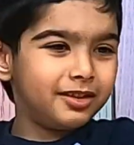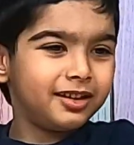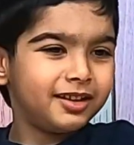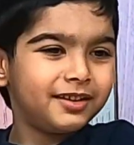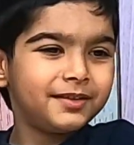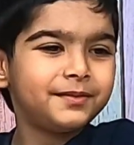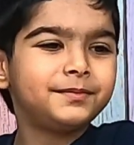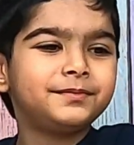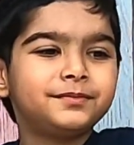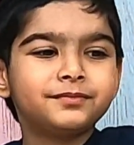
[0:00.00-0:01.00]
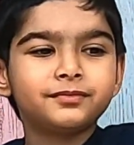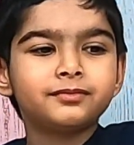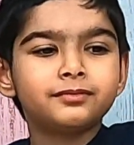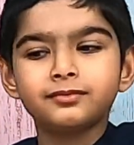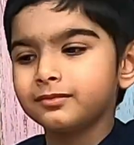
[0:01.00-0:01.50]
Yes, these are foam
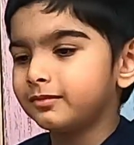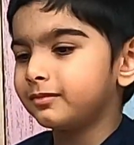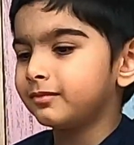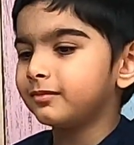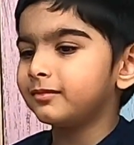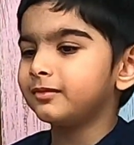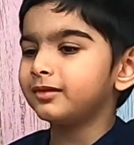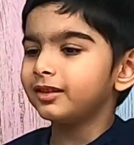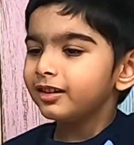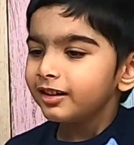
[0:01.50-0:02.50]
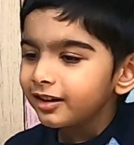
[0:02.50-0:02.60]
balls with slime.